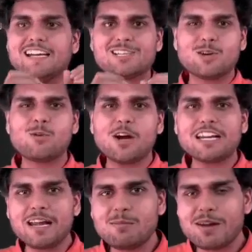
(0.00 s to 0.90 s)
So what
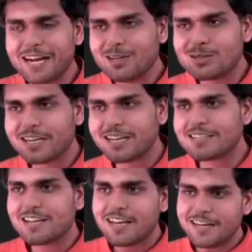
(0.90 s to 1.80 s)
I am trying to say
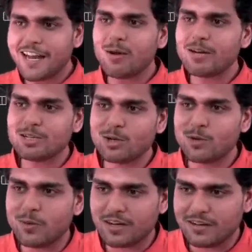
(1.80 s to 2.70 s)
is now it should
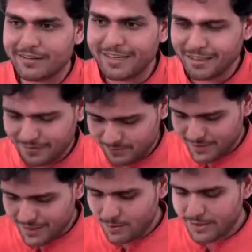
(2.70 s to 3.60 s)
work, right?
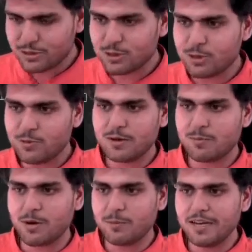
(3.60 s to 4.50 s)
Now it should work
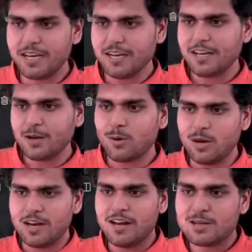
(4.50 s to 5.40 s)
properly. Cool.
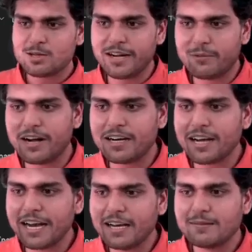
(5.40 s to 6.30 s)
So it worked
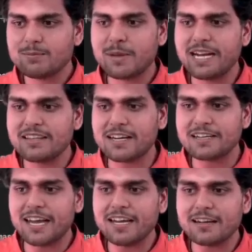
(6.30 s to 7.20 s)
again, right?
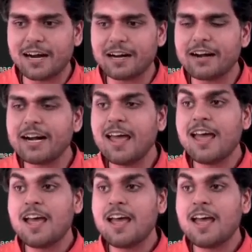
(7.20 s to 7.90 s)
30, 100.